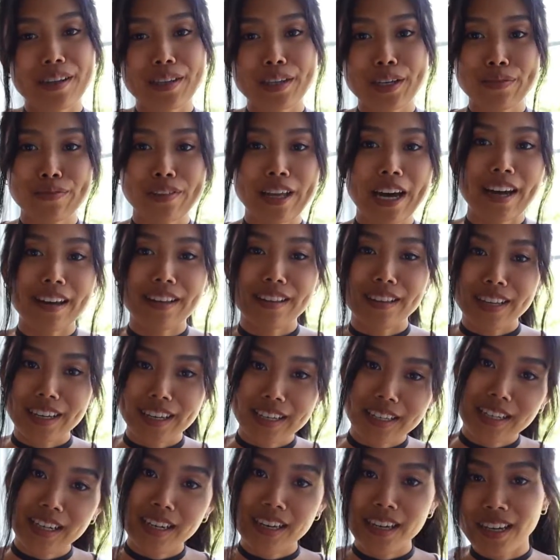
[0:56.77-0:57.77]
I'll leave that
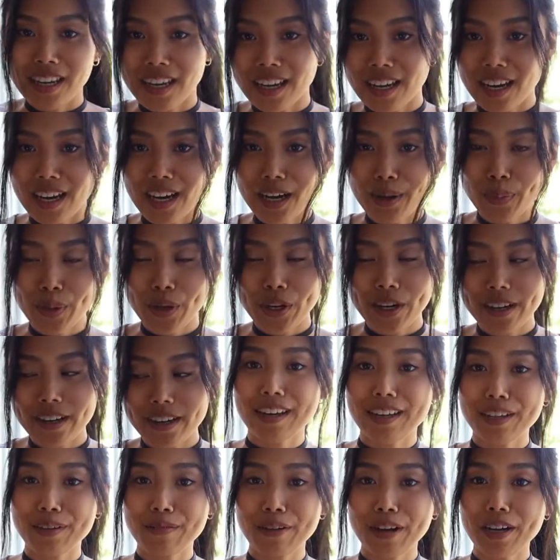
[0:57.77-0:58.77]
linked up here. I
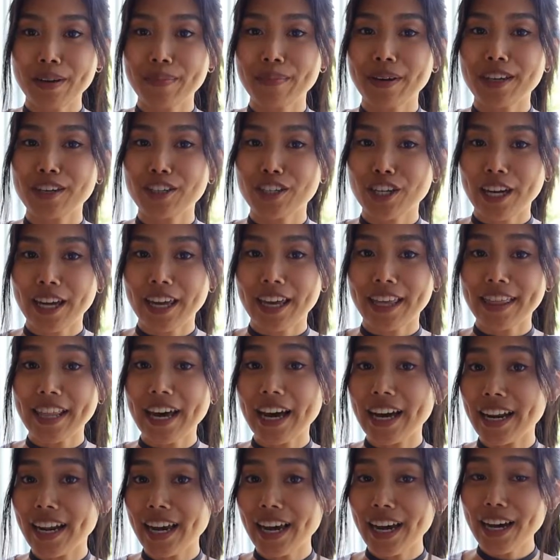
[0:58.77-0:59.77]
highly recommend checking
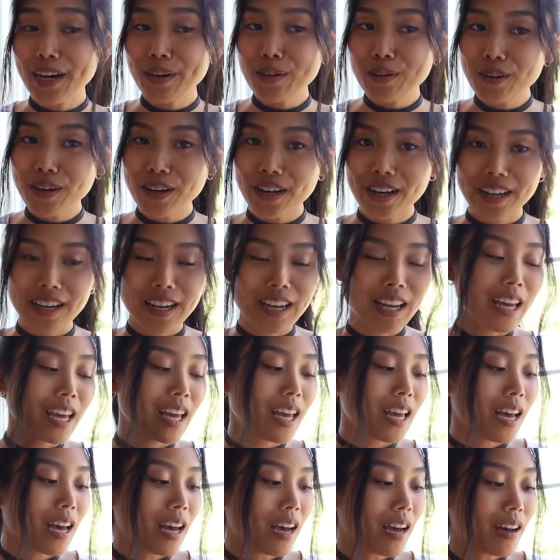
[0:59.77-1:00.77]
that out
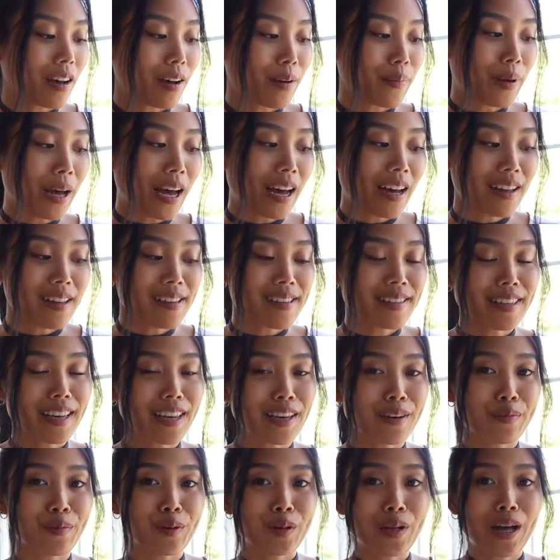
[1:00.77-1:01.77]
as
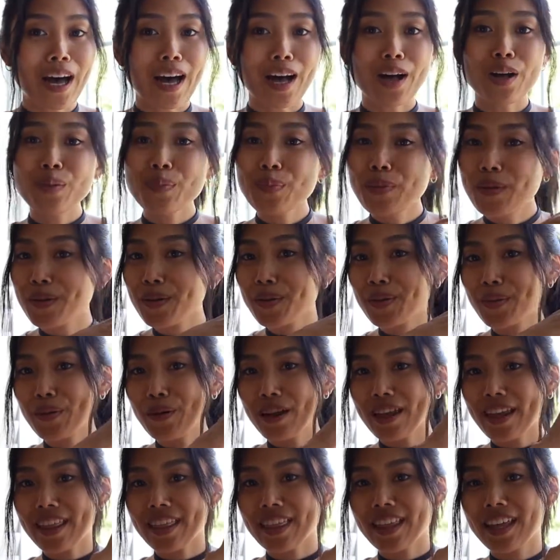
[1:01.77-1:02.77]
it will help
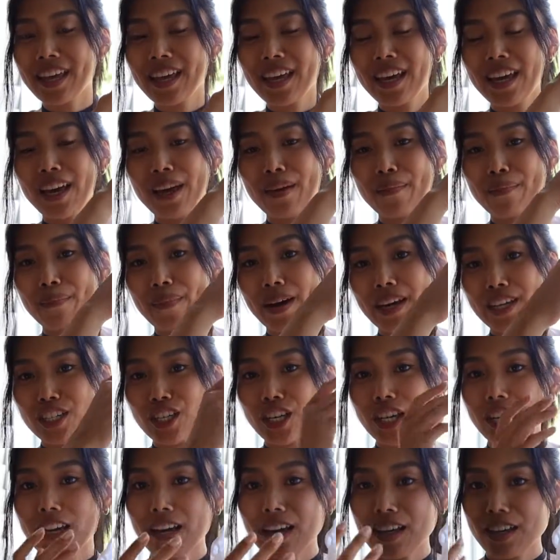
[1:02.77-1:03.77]
with
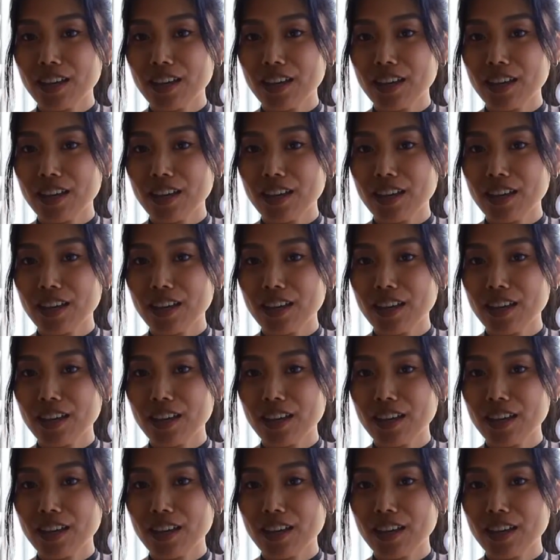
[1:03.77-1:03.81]
matching